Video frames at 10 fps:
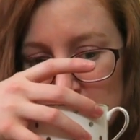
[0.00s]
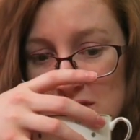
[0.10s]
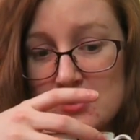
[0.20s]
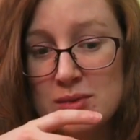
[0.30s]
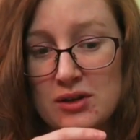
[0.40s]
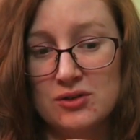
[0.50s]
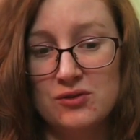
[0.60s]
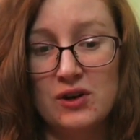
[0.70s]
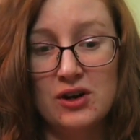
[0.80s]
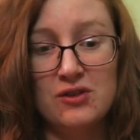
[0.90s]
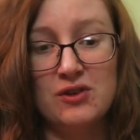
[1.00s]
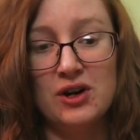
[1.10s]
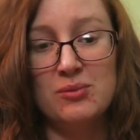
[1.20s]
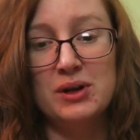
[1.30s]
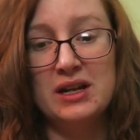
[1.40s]
smells very,
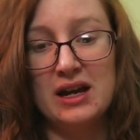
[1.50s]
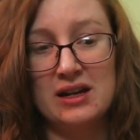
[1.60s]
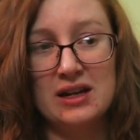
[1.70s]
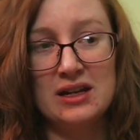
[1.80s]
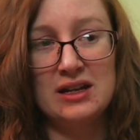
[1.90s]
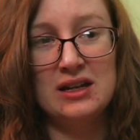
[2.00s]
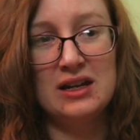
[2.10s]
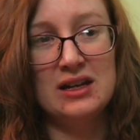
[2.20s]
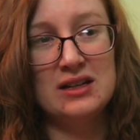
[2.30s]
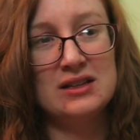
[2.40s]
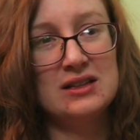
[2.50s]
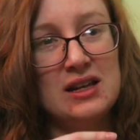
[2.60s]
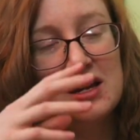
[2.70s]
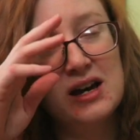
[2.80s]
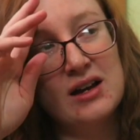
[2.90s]
very banana-y. It
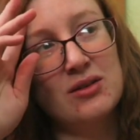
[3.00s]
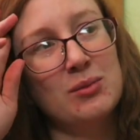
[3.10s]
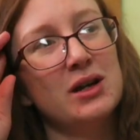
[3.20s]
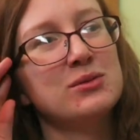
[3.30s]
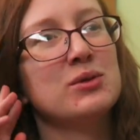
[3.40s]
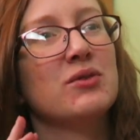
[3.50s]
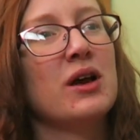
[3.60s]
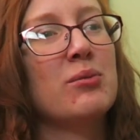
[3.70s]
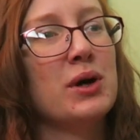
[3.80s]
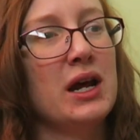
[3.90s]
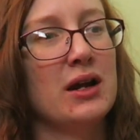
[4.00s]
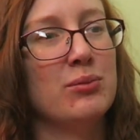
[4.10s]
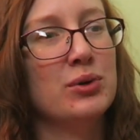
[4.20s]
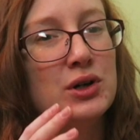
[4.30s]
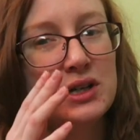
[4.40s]
it kind of reminds me of like
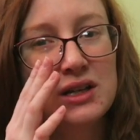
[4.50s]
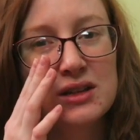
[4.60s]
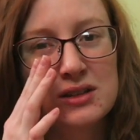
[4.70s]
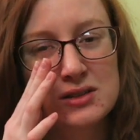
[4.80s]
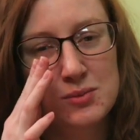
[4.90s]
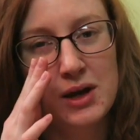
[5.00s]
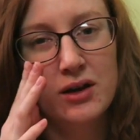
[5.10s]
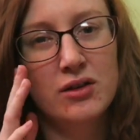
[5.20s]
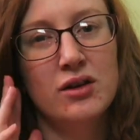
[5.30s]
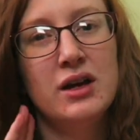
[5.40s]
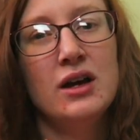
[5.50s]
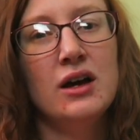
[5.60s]
banana pudding, the smell.